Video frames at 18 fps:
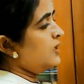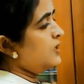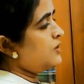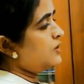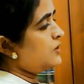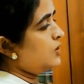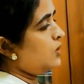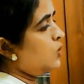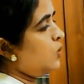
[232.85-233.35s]

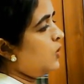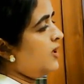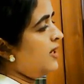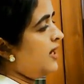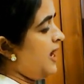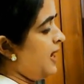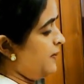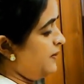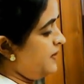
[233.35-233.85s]
So what
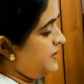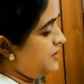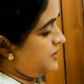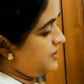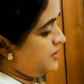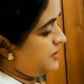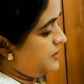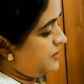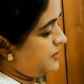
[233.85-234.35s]
happens
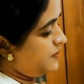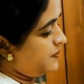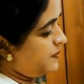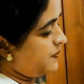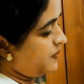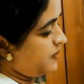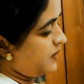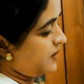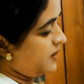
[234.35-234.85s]
is,
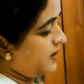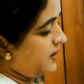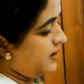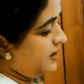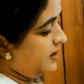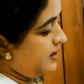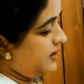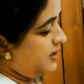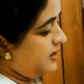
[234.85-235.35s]

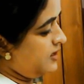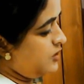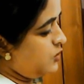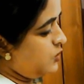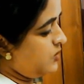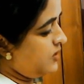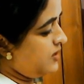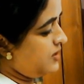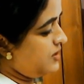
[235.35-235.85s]

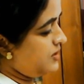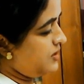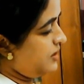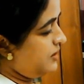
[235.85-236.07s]
towards